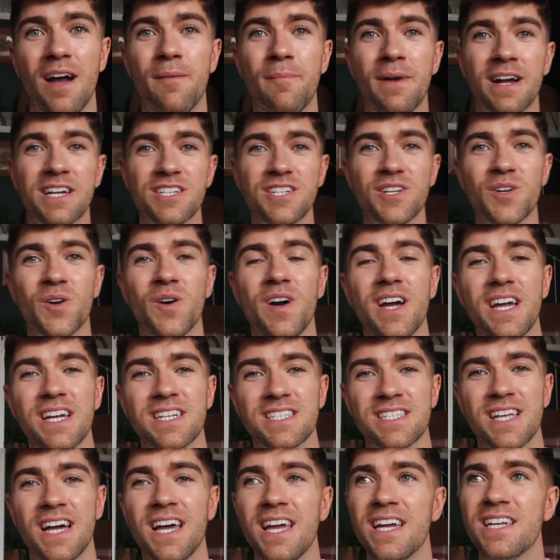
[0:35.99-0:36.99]
I'm actually quite
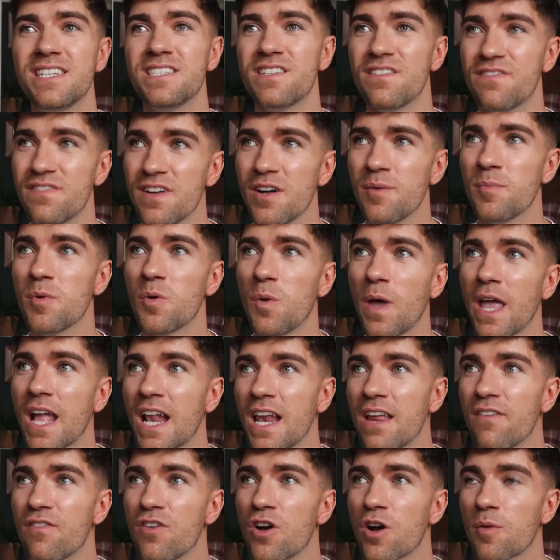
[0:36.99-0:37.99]
excited to film a
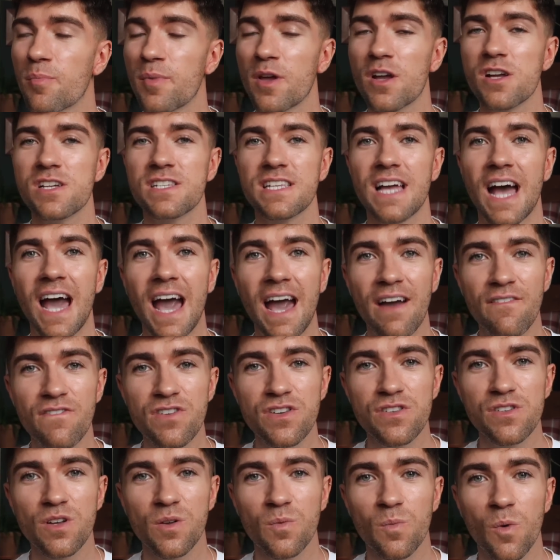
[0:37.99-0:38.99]
weekly vlog because I
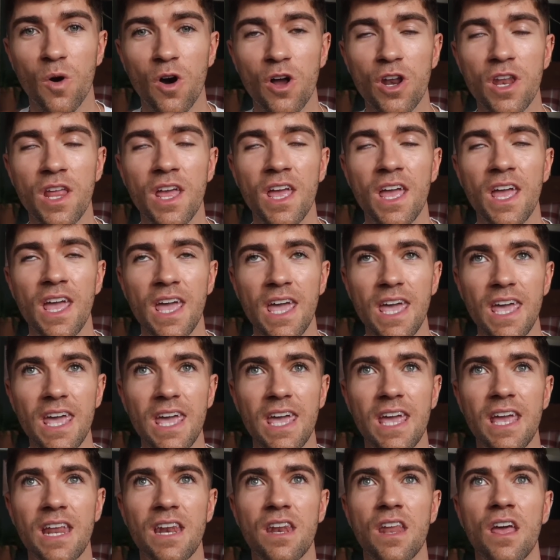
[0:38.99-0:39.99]
haven't done one
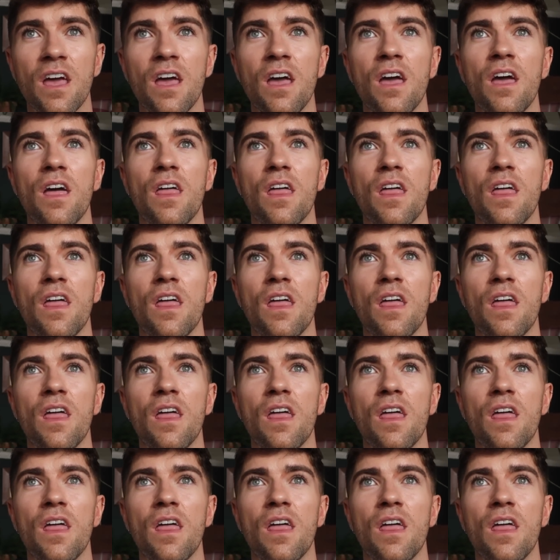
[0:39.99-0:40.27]
in